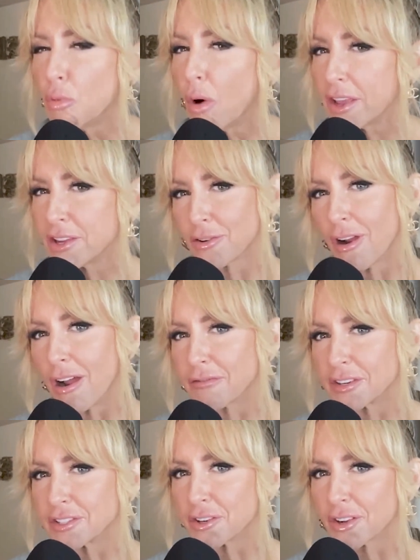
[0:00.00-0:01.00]
what you're
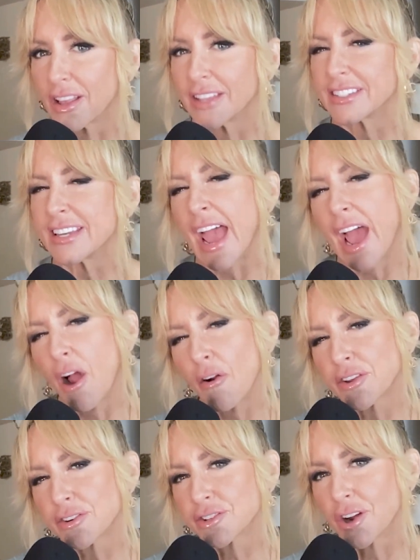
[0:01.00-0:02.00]
offering to your clients and how
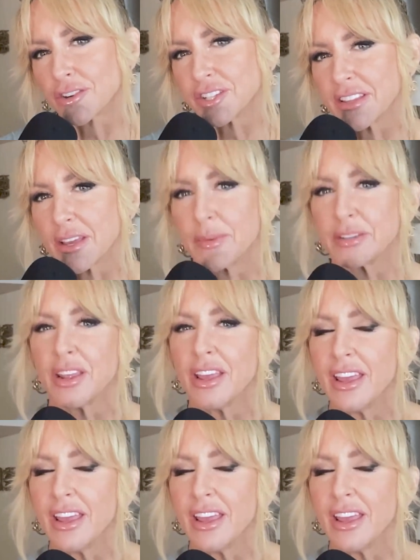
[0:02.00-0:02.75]
you're charging them